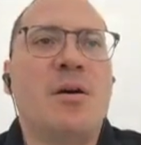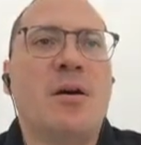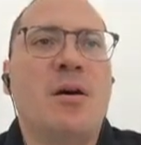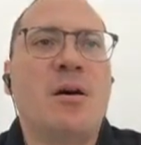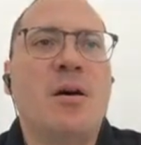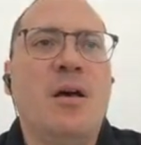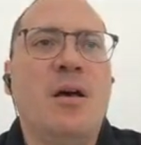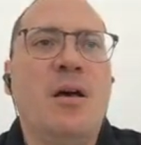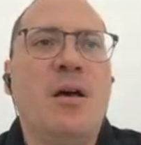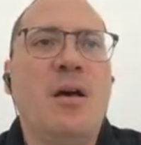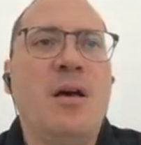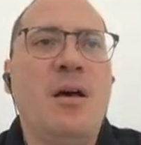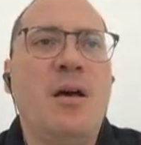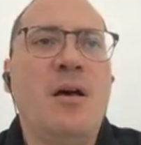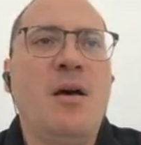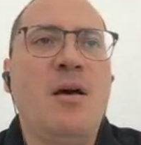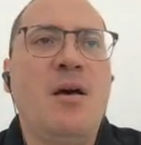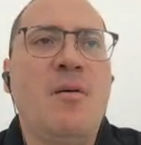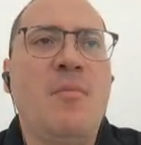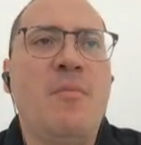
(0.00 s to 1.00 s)

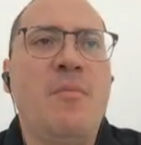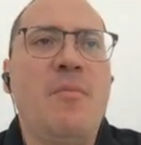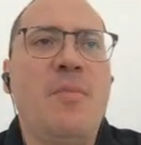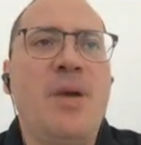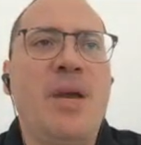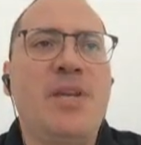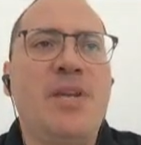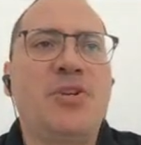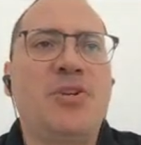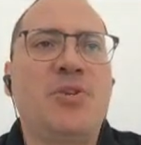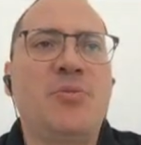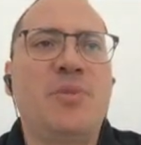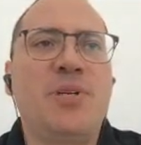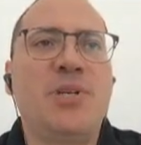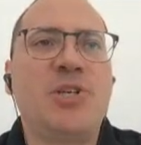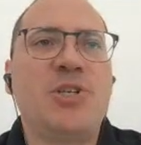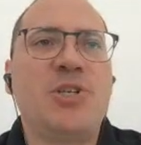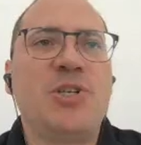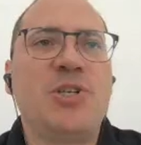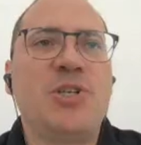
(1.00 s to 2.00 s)
go. Major
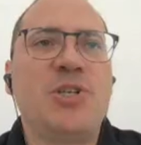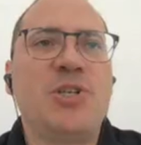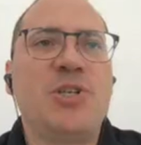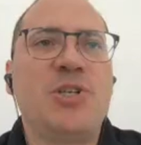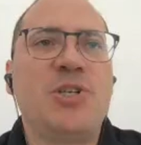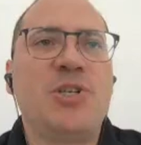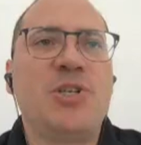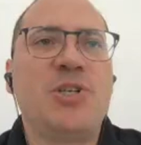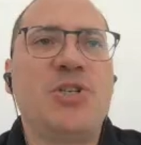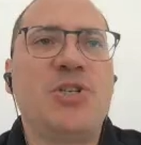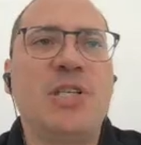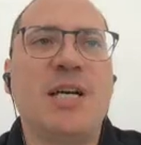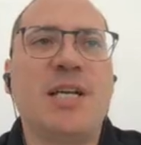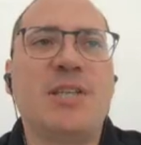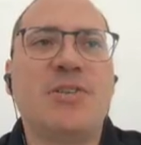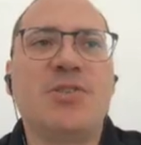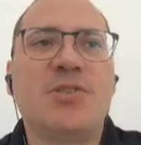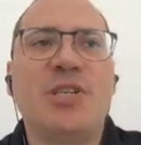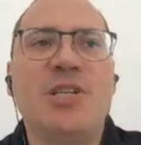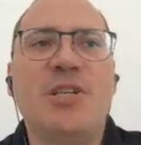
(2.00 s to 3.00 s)
version 49.
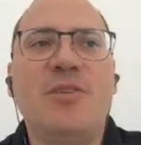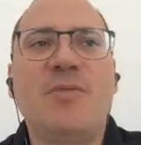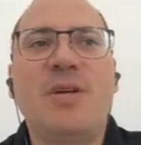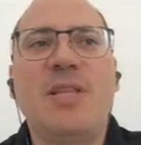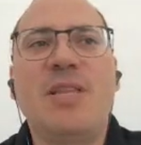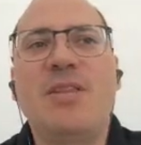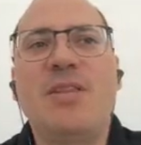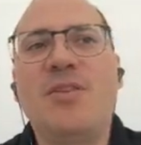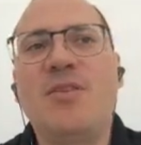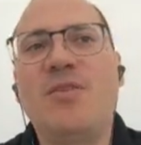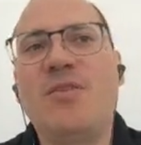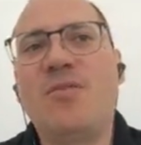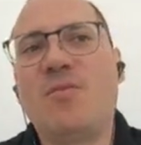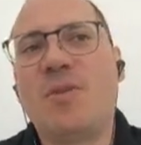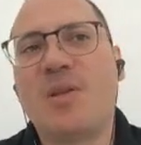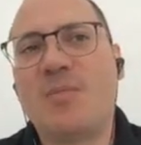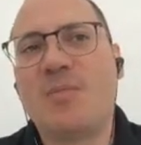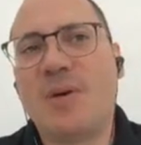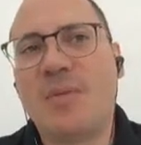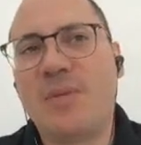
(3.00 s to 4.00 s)
Does anyone know
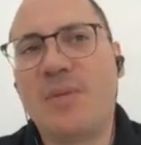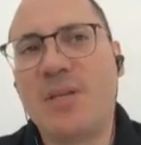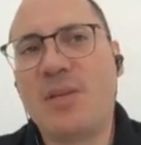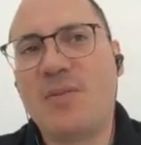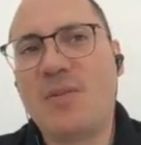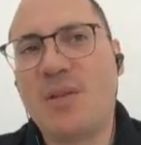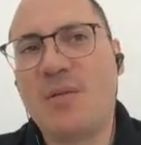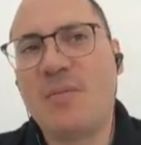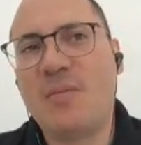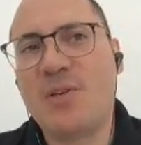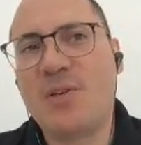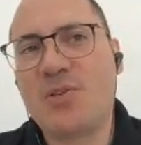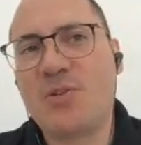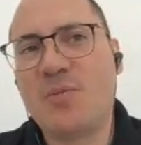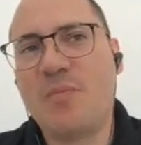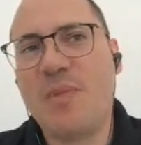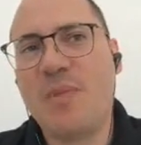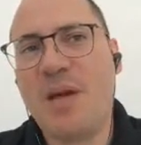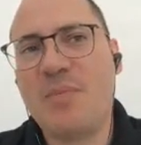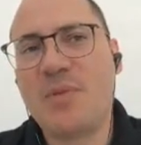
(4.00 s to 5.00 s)
what particular
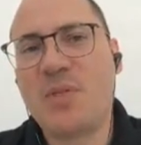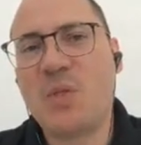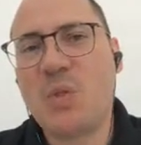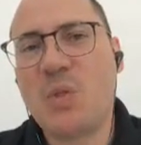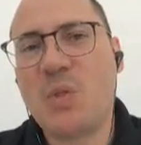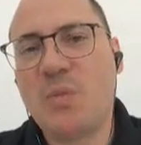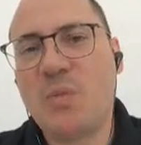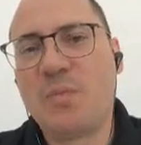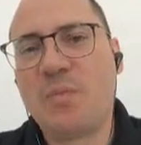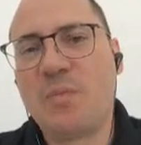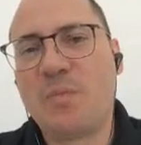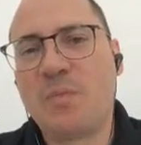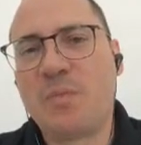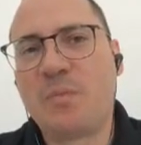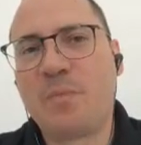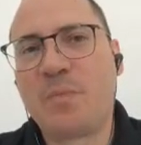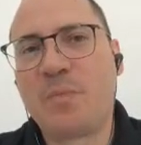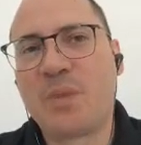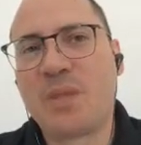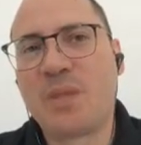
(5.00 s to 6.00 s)
version maps to?
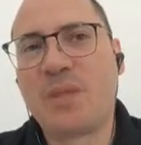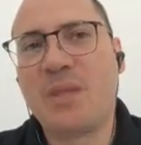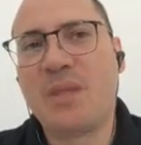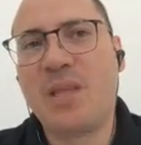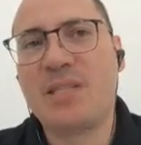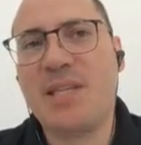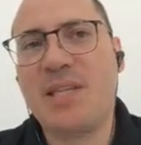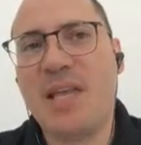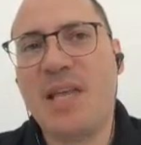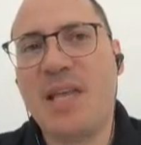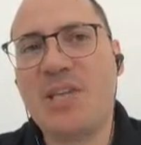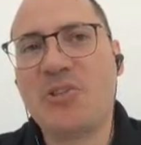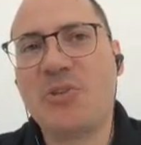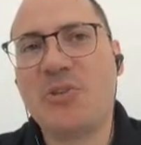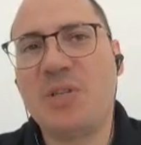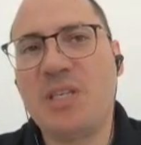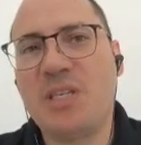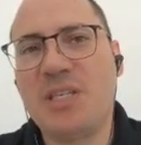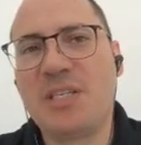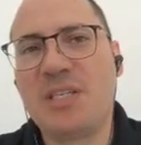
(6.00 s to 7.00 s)
That's
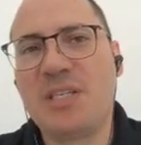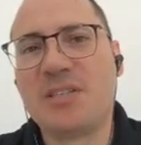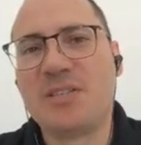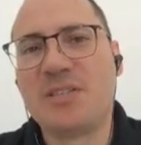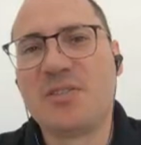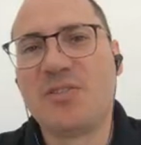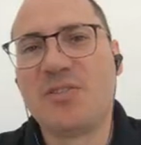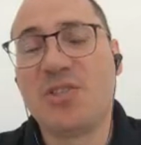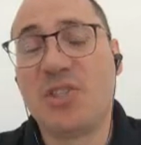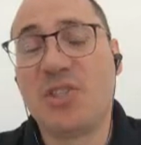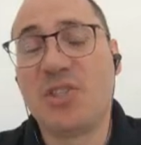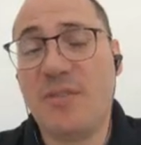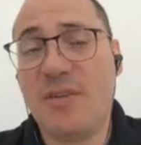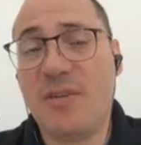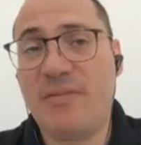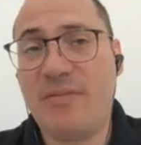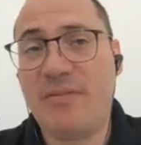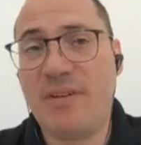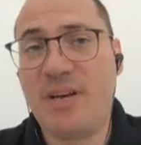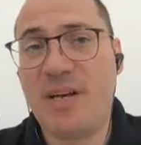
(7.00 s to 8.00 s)
actually
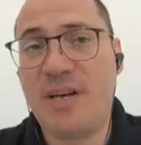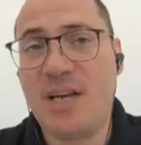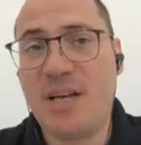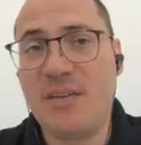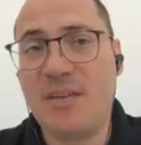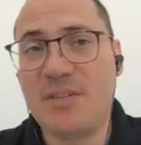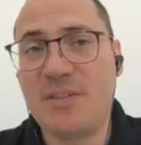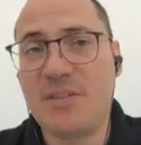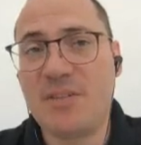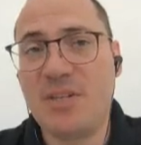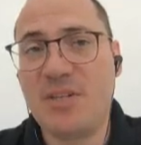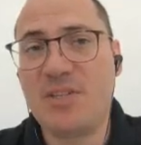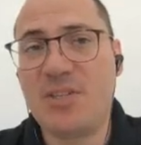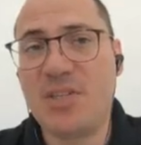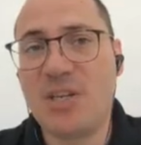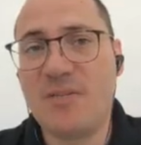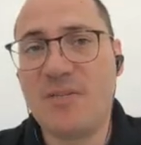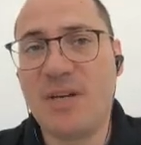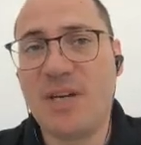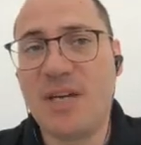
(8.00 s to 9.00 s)
Java 5. It's
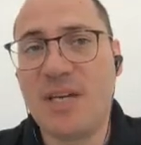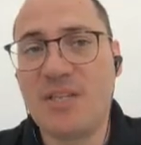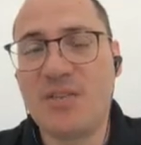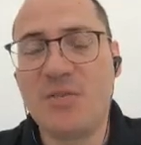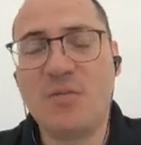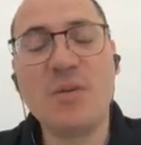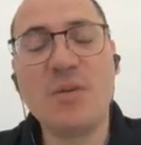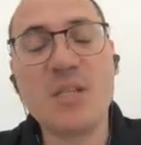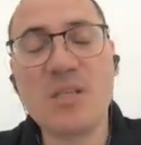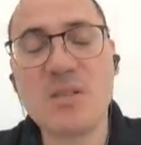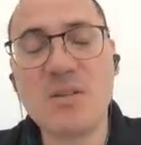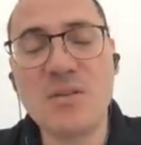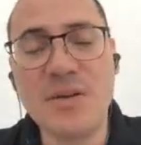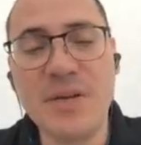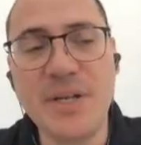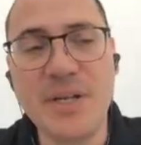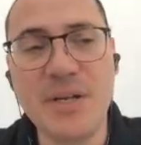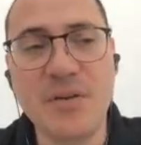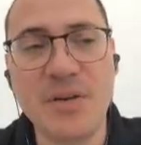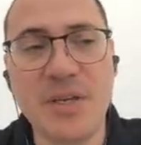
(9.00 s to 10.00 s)
not Java 8. So what's
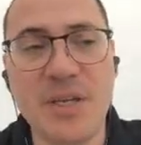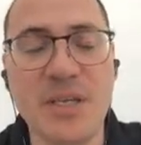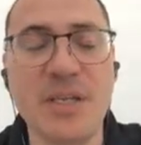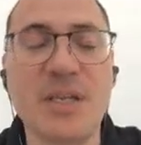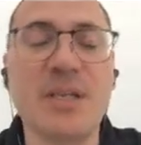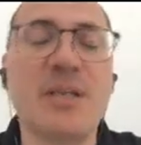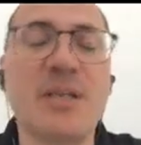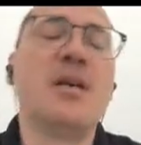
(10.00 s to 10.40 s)
going on here?